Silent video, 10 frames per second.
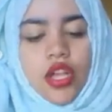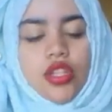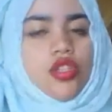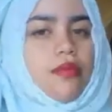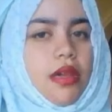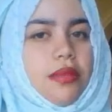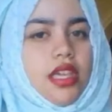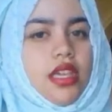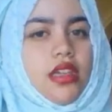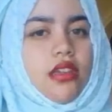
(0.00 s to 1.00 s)
So
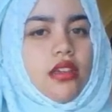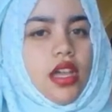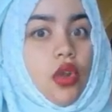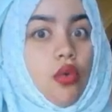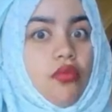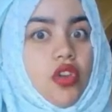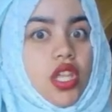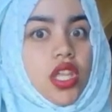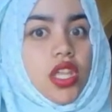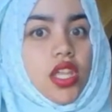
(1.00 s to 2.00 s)
maybe, and
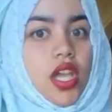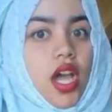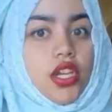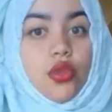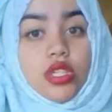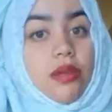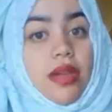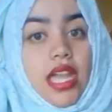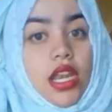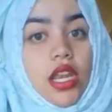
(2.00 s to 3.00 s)
hopefully, I don't see him
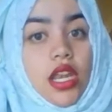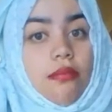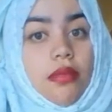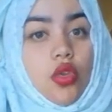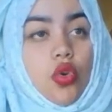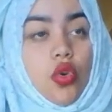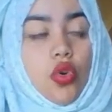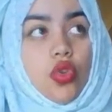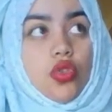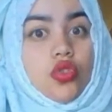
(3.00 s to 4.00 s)
again,
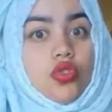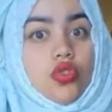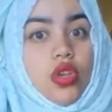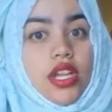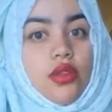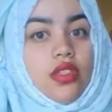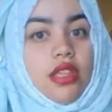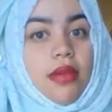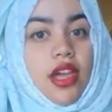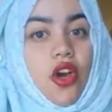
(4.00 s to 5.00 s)
because I don't
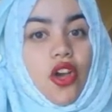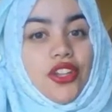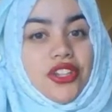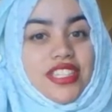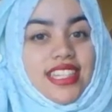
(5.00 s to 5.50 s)
think my heart could